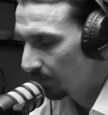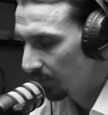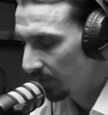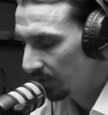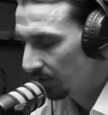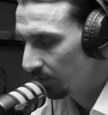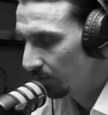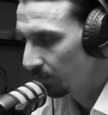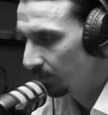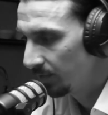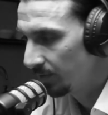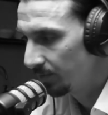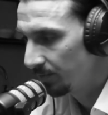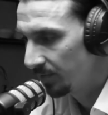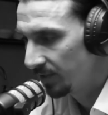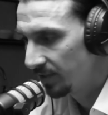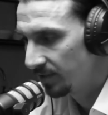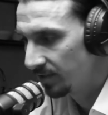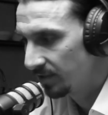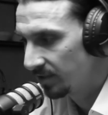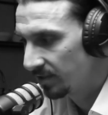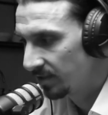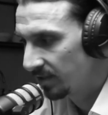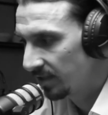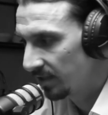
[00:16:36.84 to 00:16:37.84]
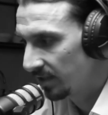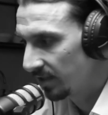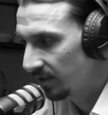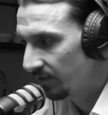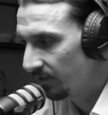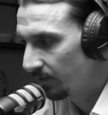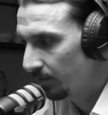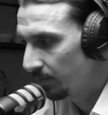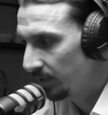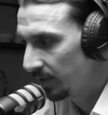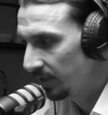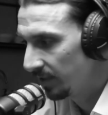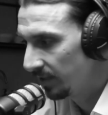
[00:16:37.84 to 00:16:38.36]
a human being just like
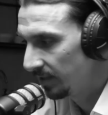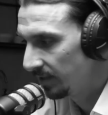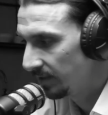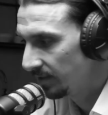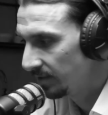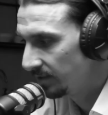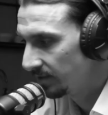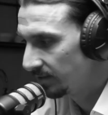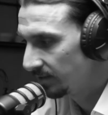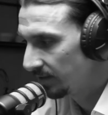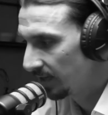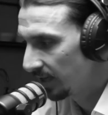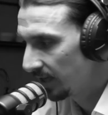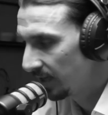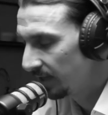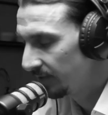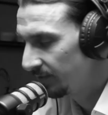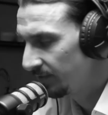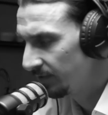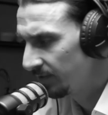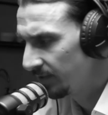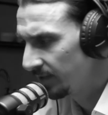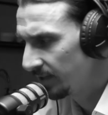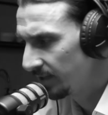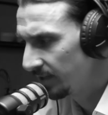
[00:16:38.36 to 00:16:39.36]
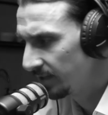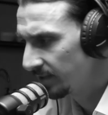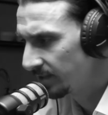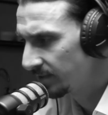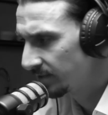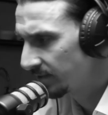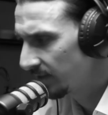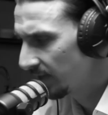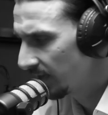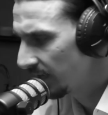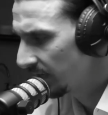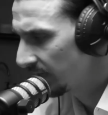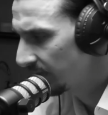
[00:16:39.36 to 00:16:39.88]
everybody else. Yeah. I have
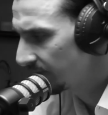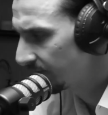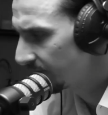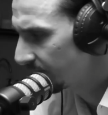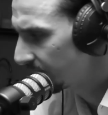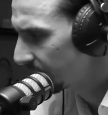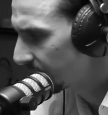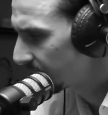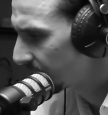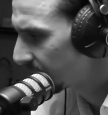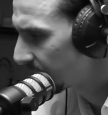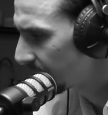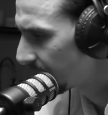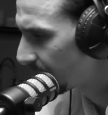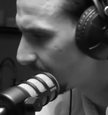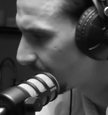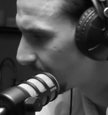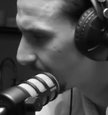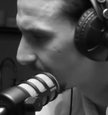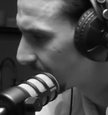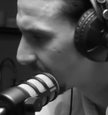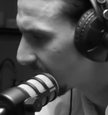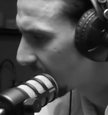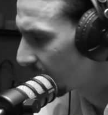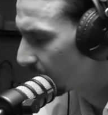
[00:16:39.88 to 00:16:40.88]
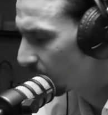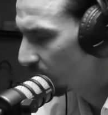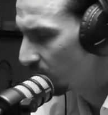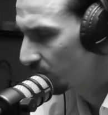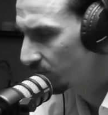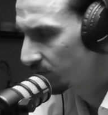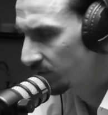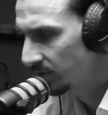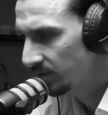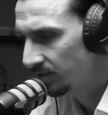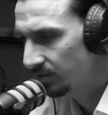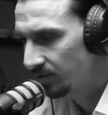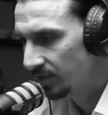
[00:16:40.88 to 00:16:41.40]
feelings, I have
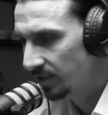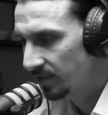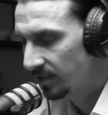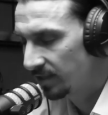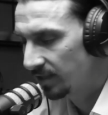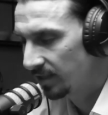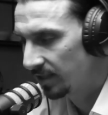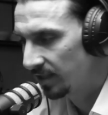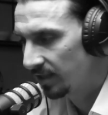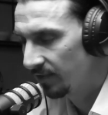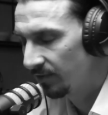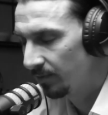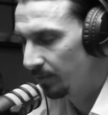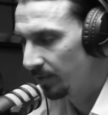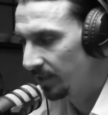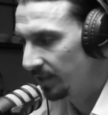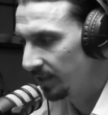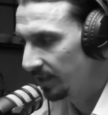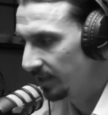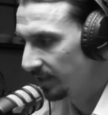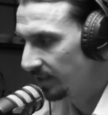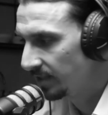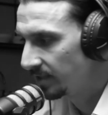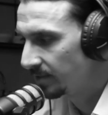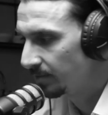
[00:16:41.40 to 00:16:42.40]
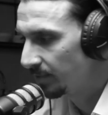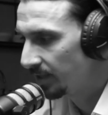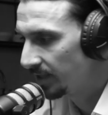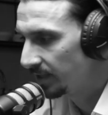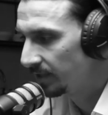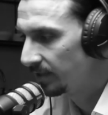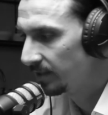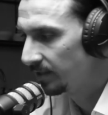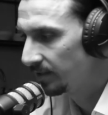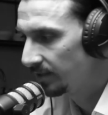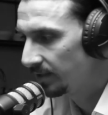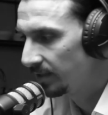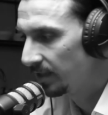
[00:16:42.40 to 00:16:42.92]
emotions just like everybody else,
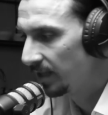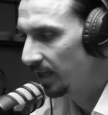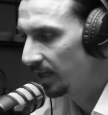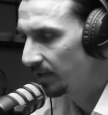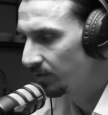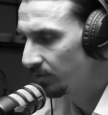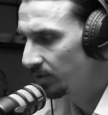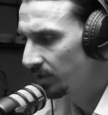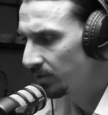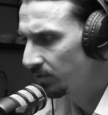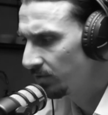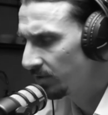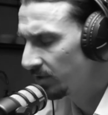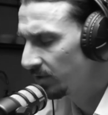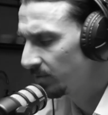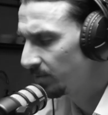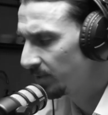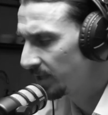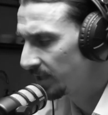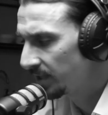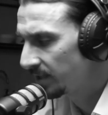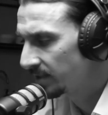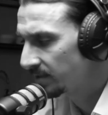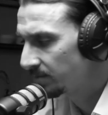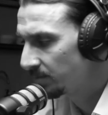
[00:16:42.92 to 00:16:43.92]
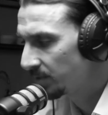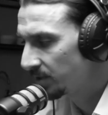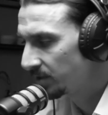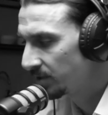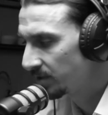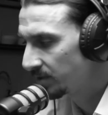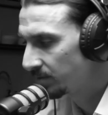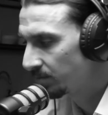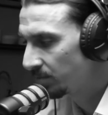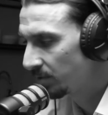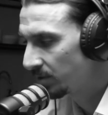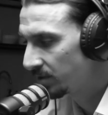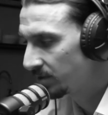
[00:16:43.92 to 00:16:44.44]
but I try to give back as
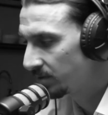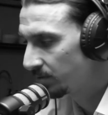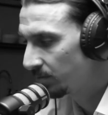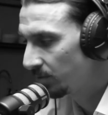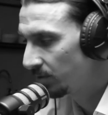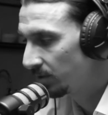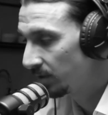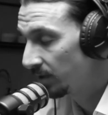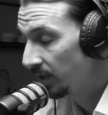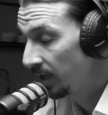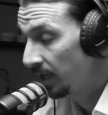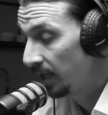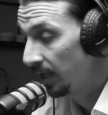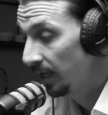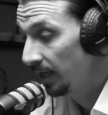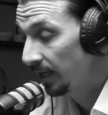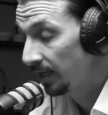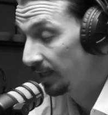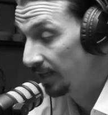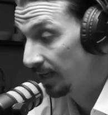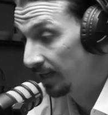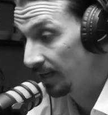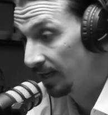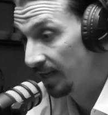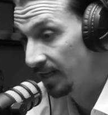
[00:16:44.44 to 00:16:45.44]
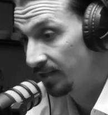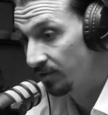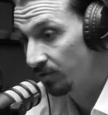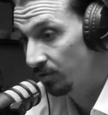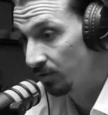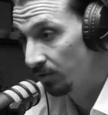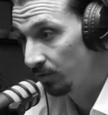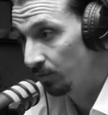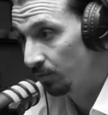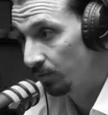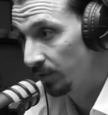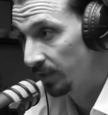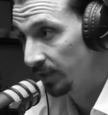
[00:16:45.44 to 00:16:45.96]
much as possible in a
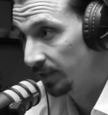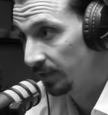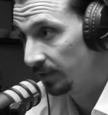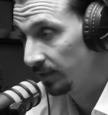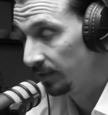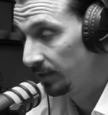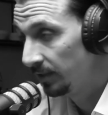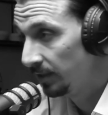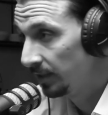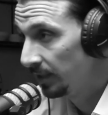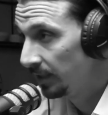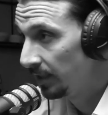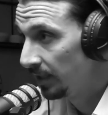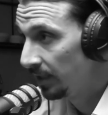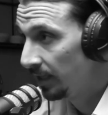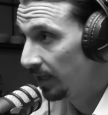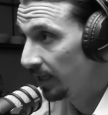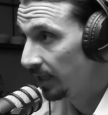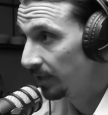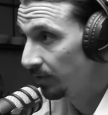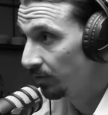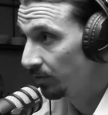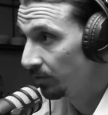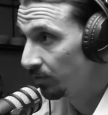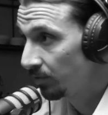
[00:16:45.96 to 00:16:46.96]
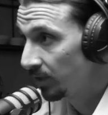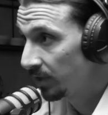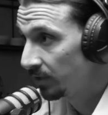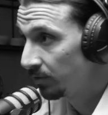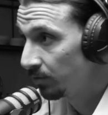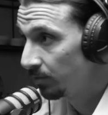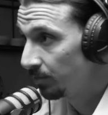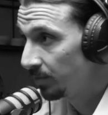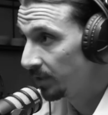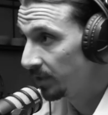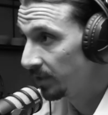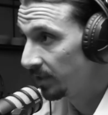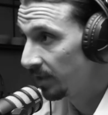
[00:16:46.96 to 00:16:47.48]
natural way. I don't try
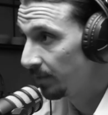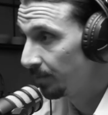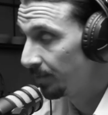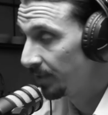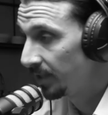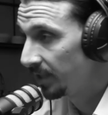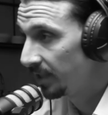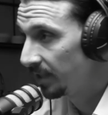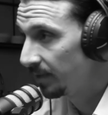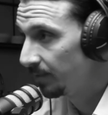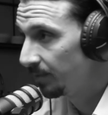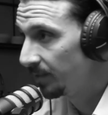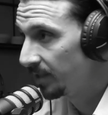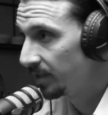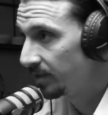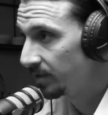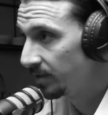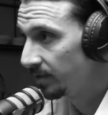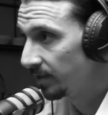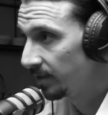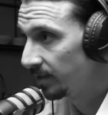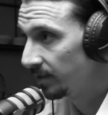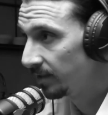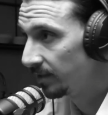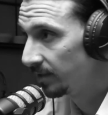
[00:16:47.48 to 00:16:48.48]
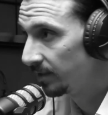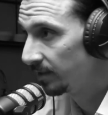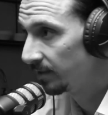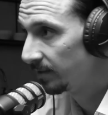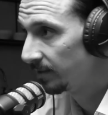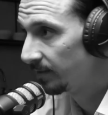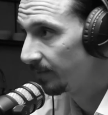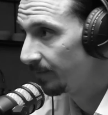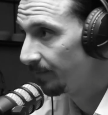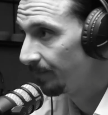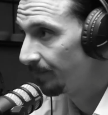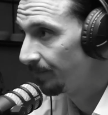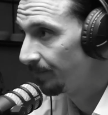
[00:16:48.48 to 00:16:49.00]
to build up an image that